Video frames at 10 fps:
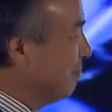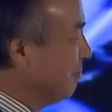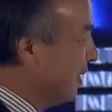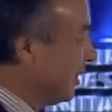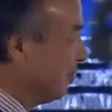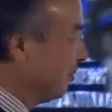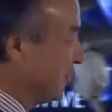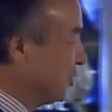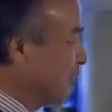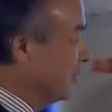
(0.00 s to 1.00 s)
been here
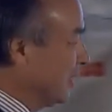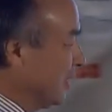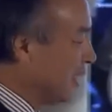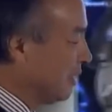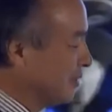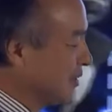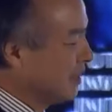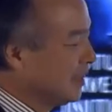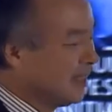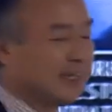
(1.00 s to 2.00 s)
for so many times
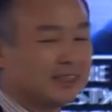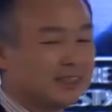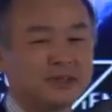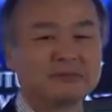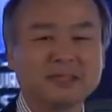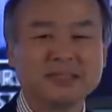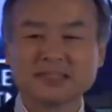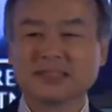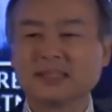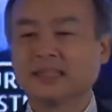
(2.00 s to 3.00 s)
in the last 12
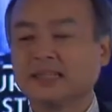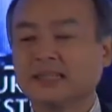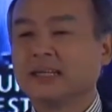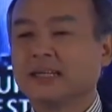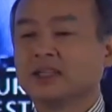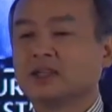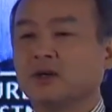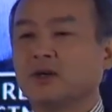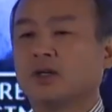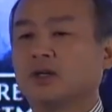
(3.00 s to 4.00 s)
months.
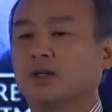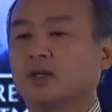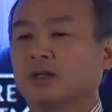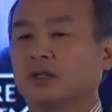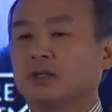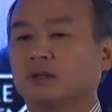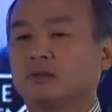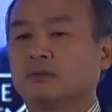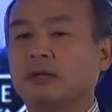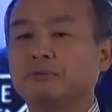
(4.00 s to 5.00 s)
So
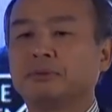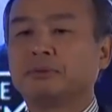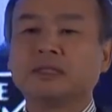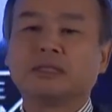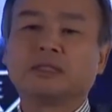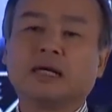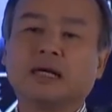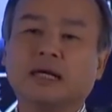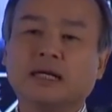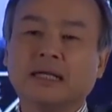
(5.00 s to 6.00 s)
Crown Prince
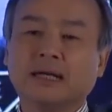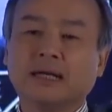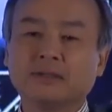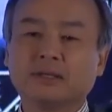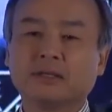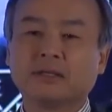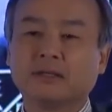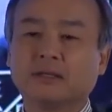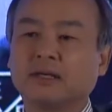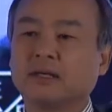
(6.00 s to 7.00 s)
announced
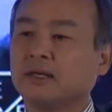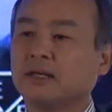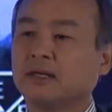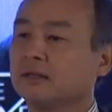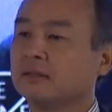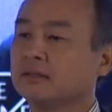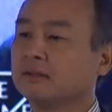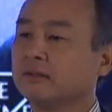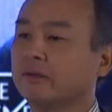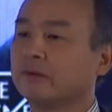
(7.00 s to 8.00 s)

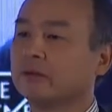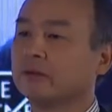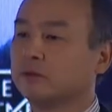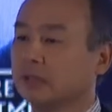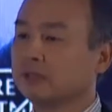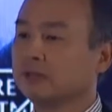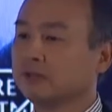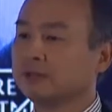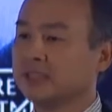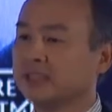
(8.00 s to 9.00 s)
a great
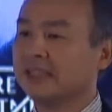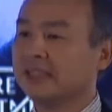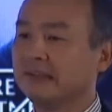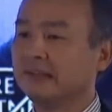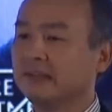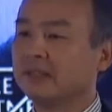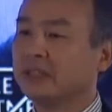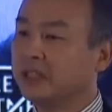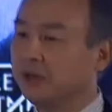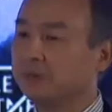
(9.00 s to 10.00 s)
new city,
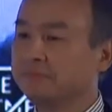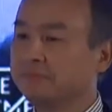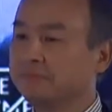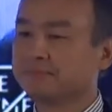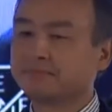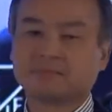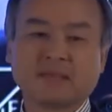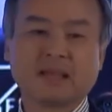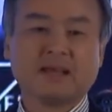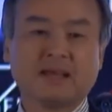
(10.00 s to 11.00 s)
NEOM.
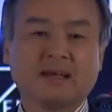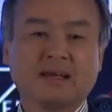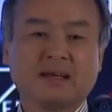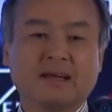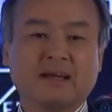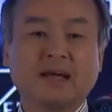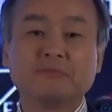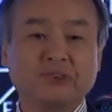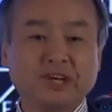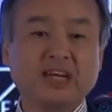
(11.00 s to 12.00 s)

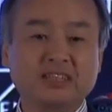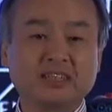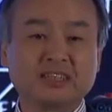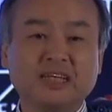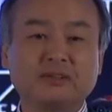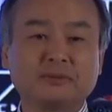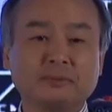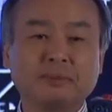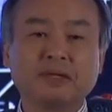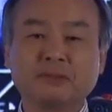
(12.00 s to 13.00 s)
I'm very excited to be
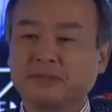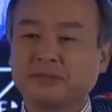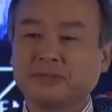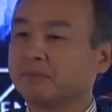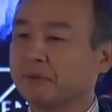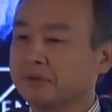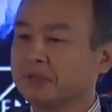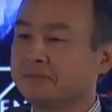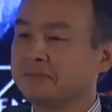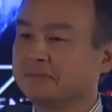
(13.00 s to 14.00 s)
part of that
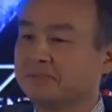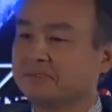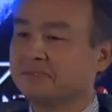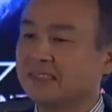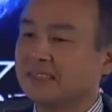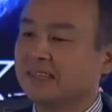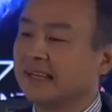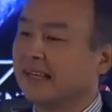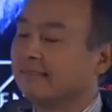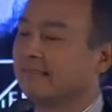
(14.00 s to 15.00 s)
program,
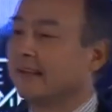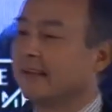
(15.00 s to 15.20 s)
and